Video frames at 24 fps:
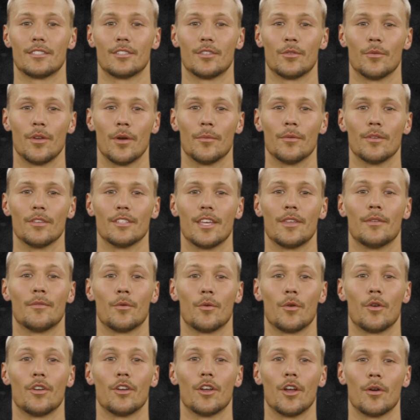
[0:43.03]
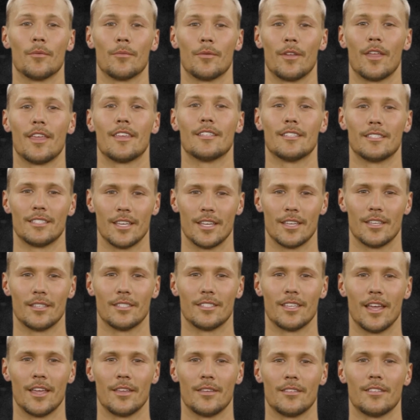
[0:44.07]
to represent more complex data
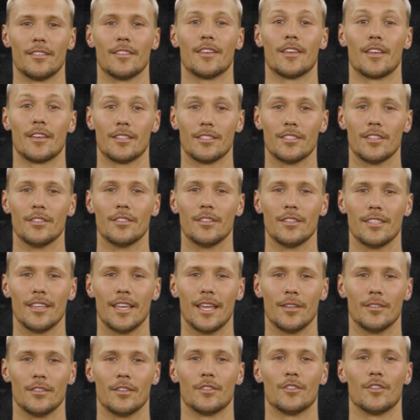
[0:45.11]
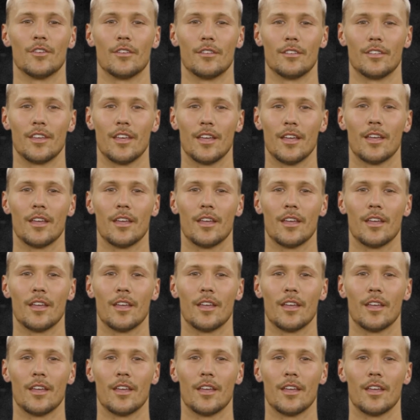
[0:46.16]
types, such as integers,